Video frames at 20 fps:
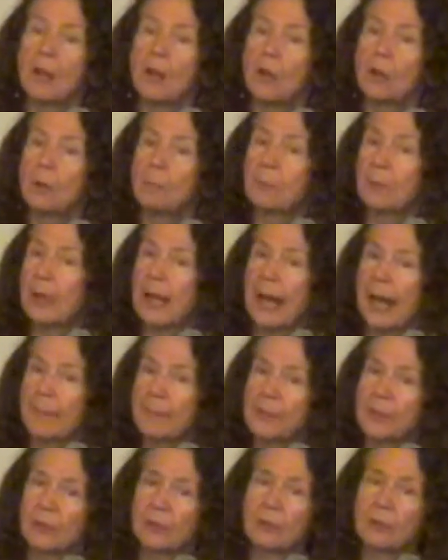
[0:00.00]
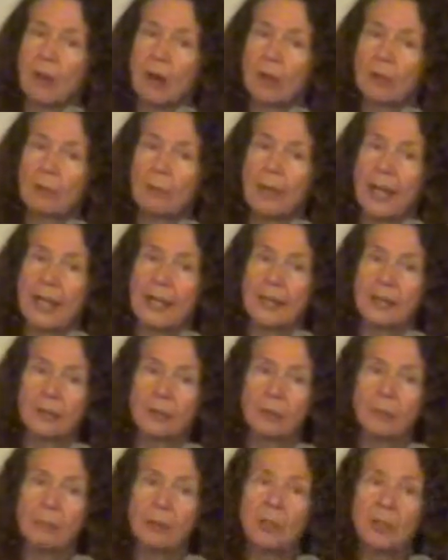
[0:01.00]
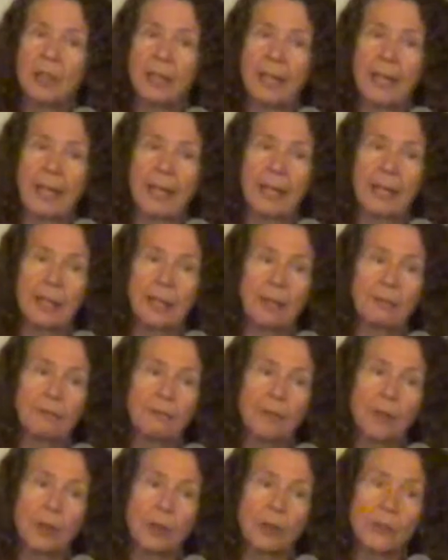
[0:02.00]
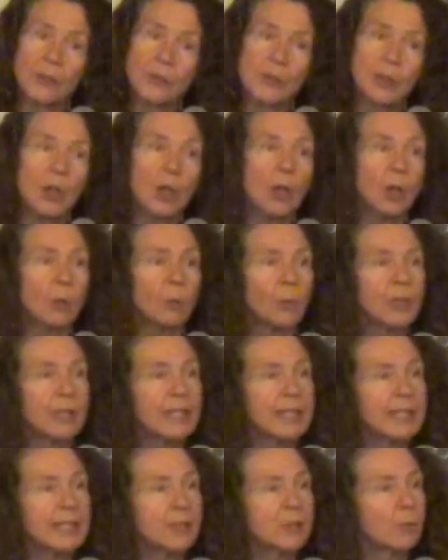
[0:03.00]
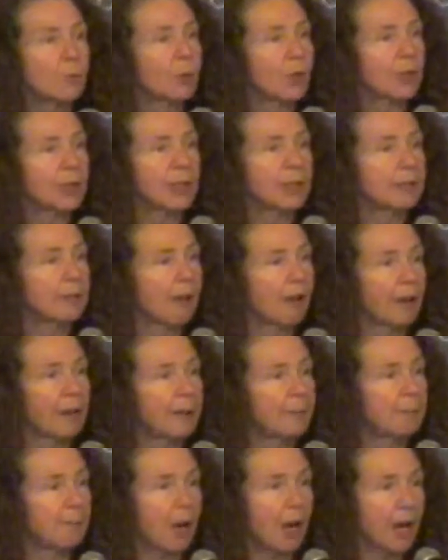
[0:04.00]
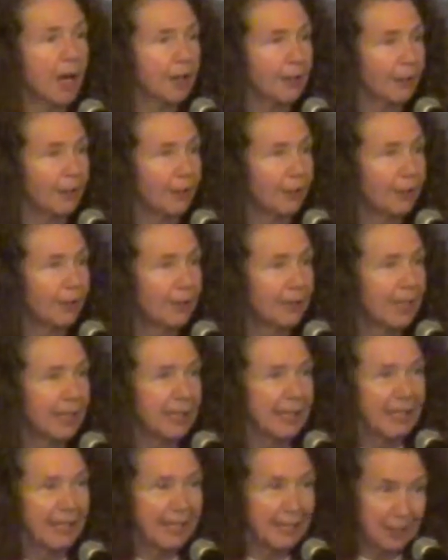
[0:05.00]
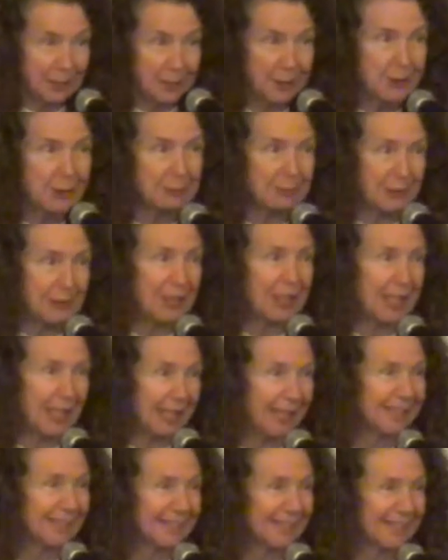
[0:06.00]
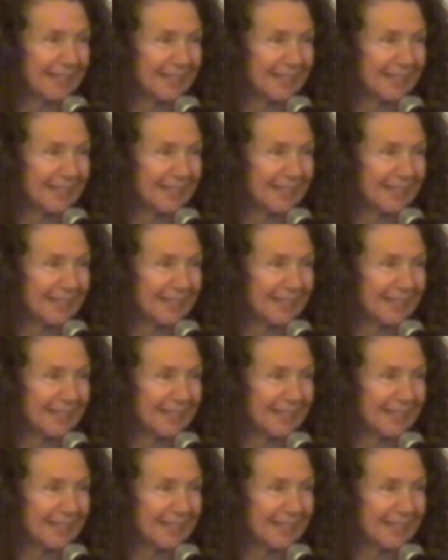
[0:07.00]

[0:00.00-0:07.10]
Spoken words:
who perhaps are not great at communicating at first, when he's working on a model, he can communicate.